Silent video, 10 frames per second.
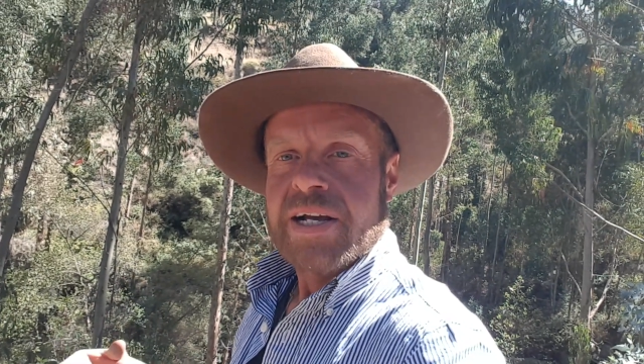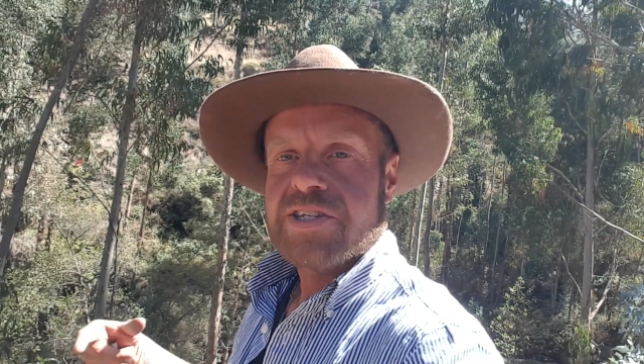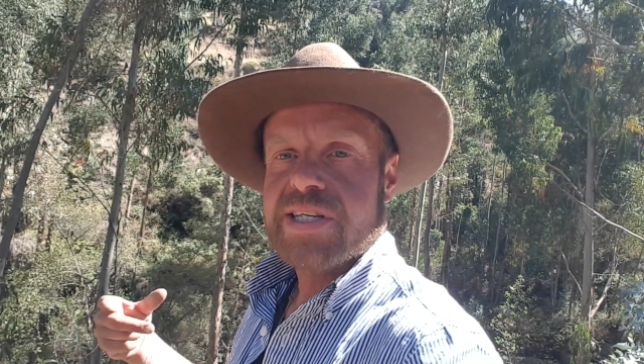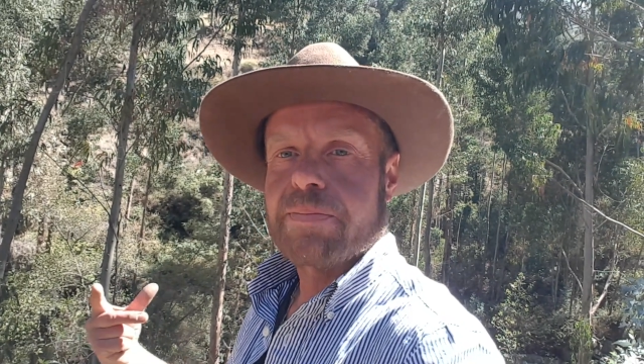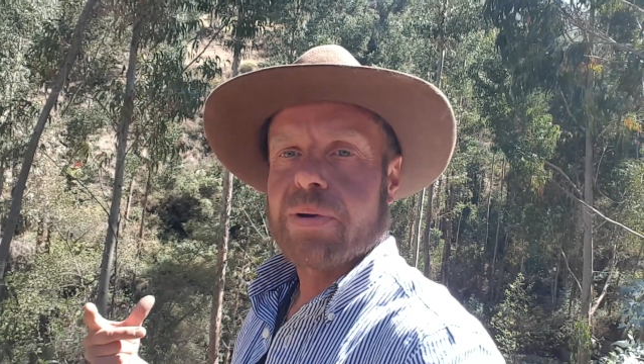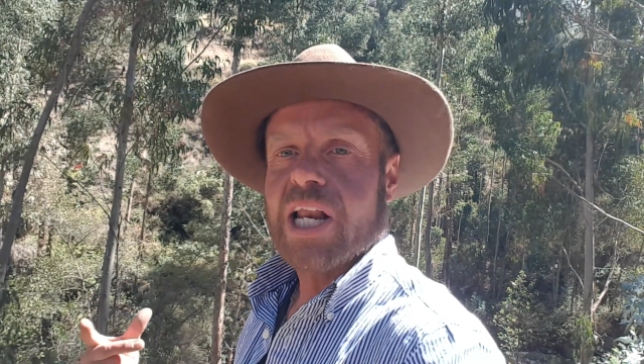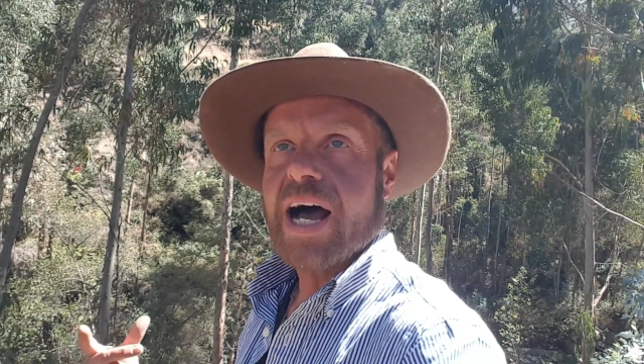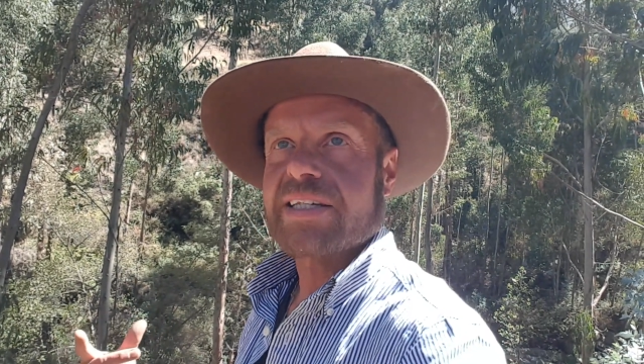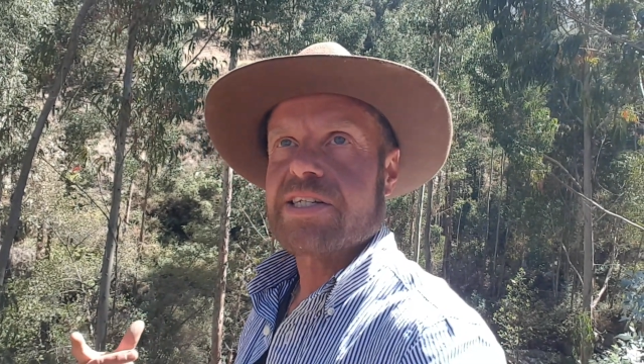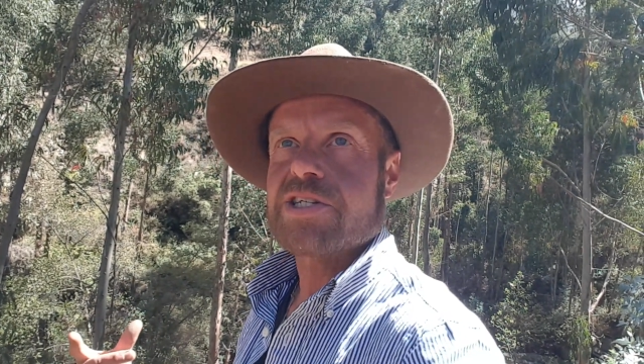
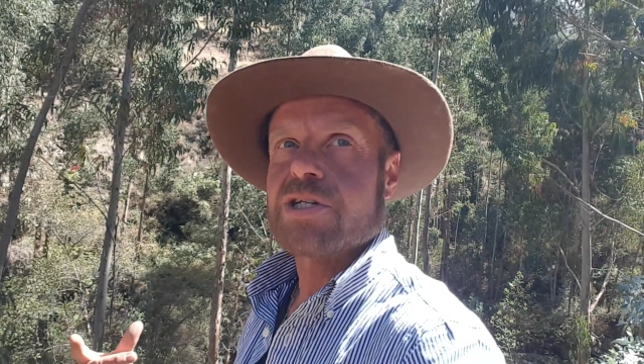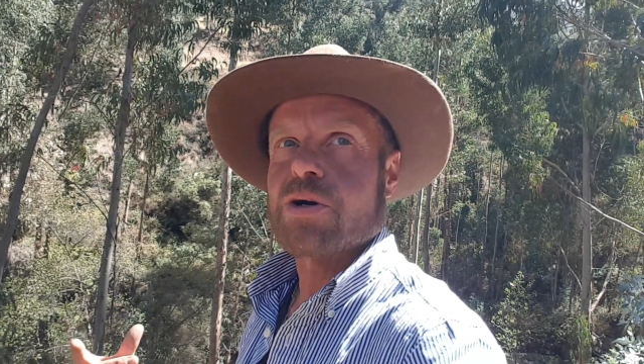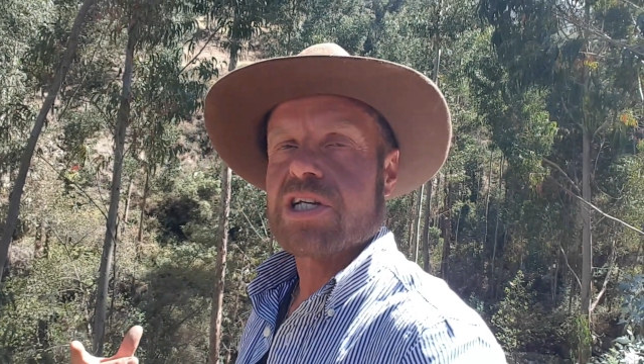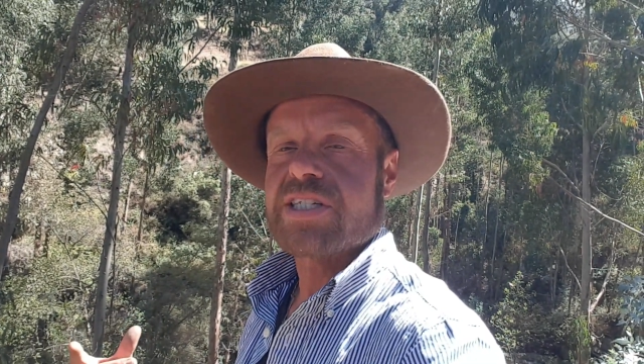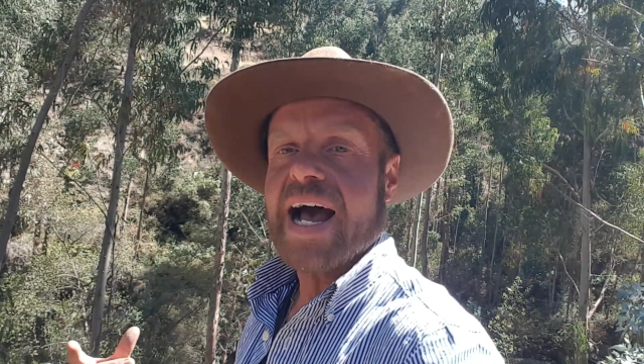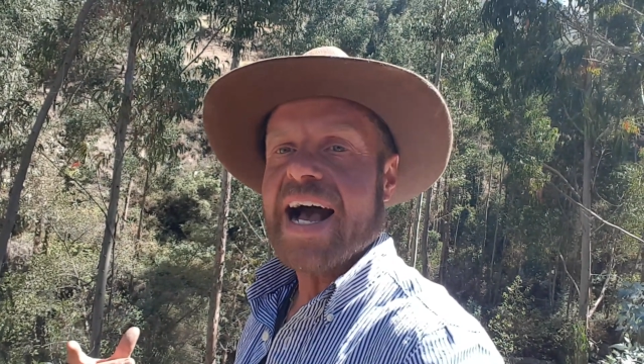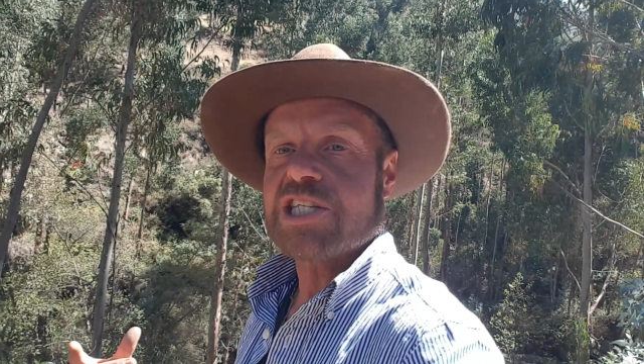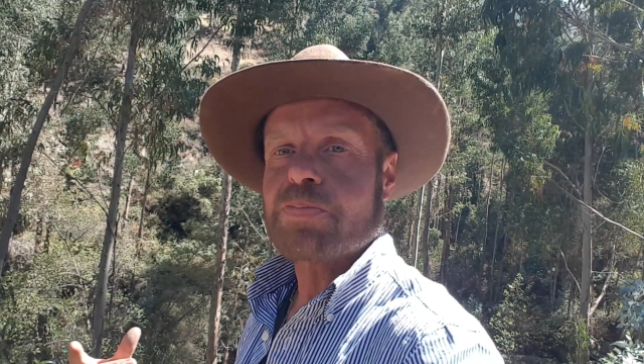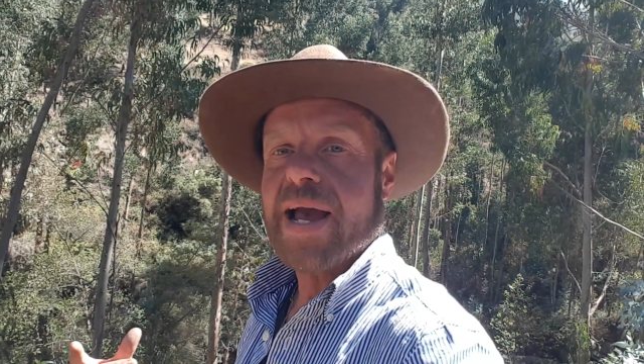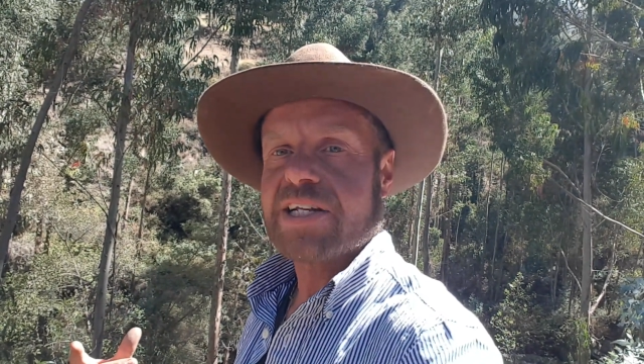symbolizes to us the
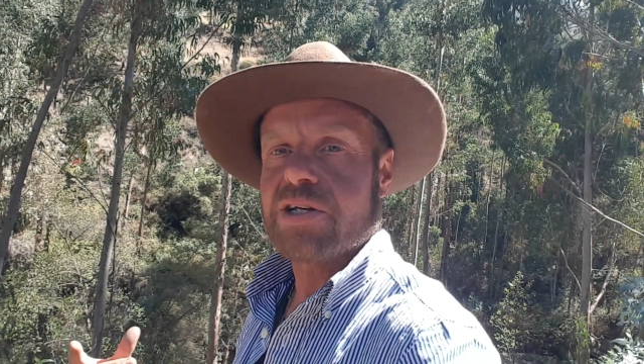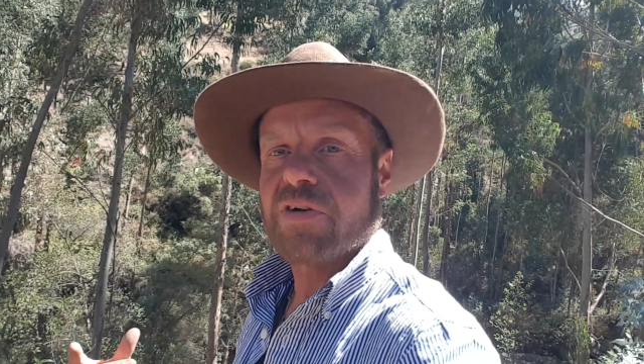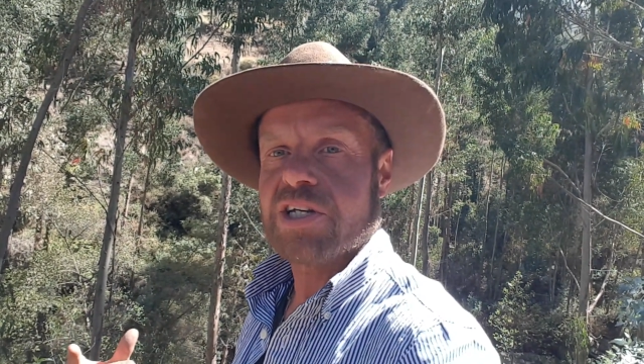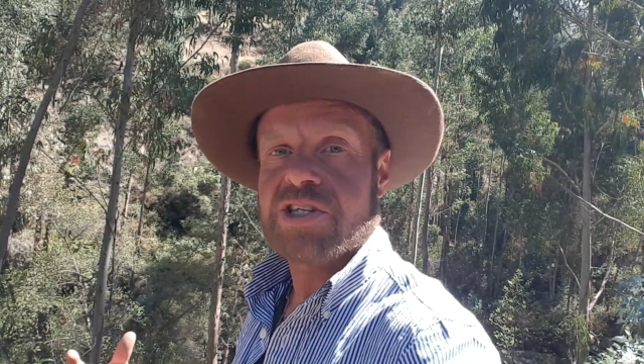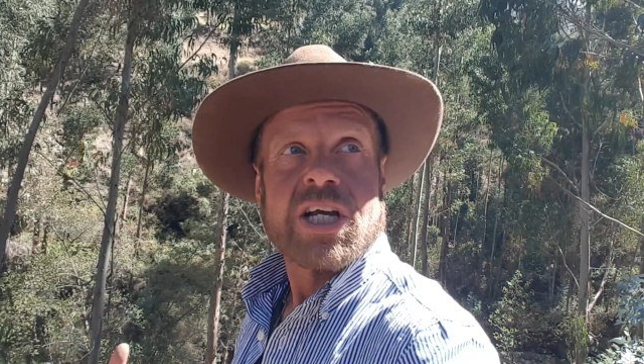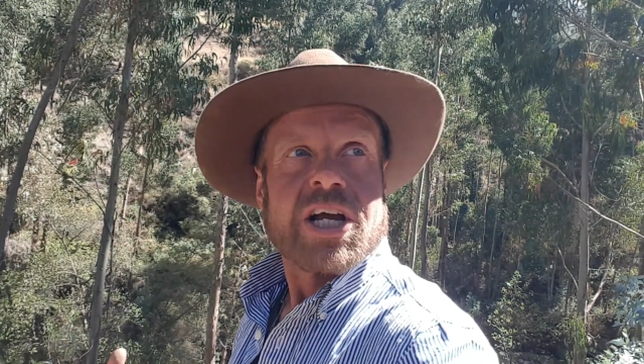aspect of us